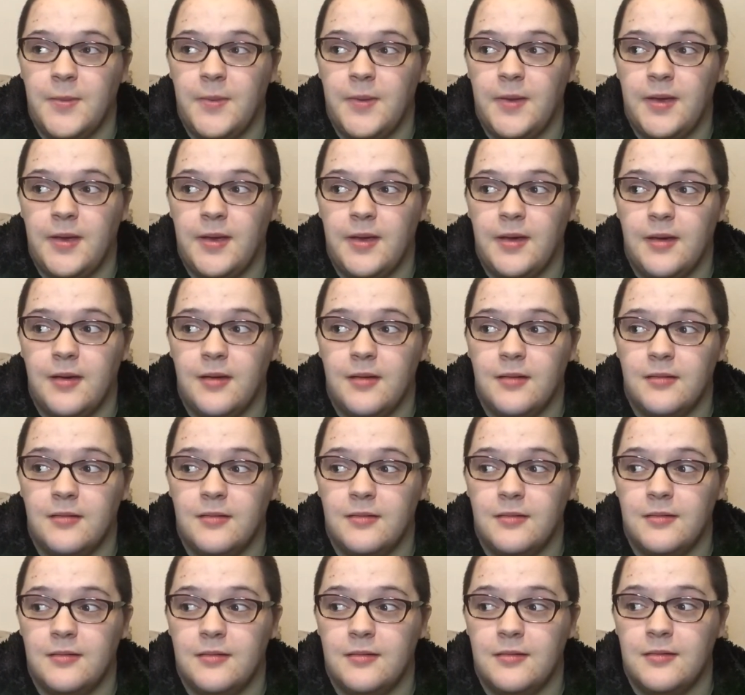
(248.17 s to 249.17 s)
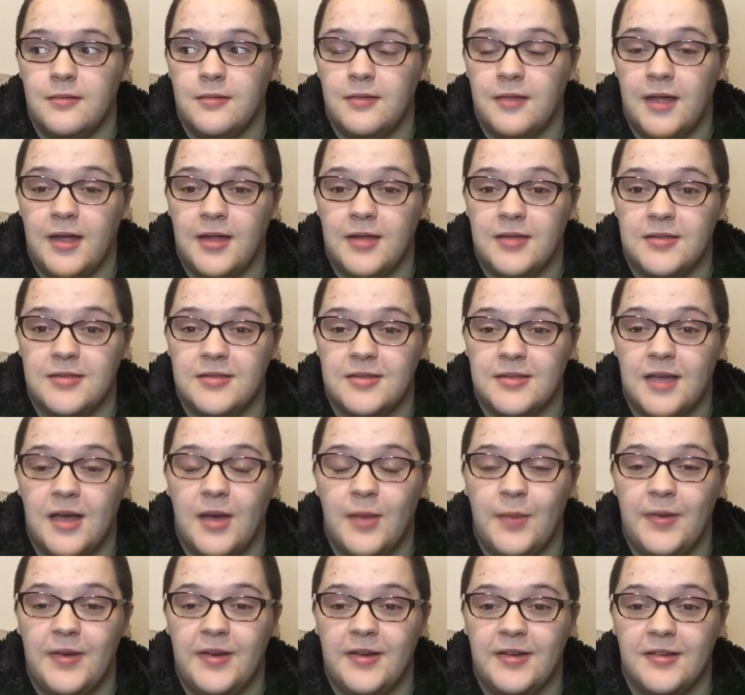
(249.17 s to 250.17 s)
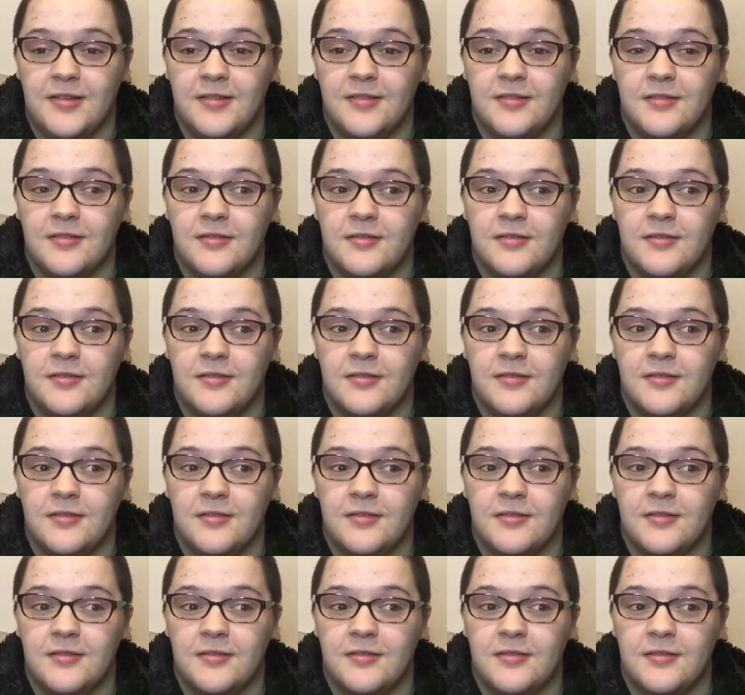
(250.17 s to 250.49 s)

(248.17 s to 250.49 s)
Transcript: But yeah, that's happening.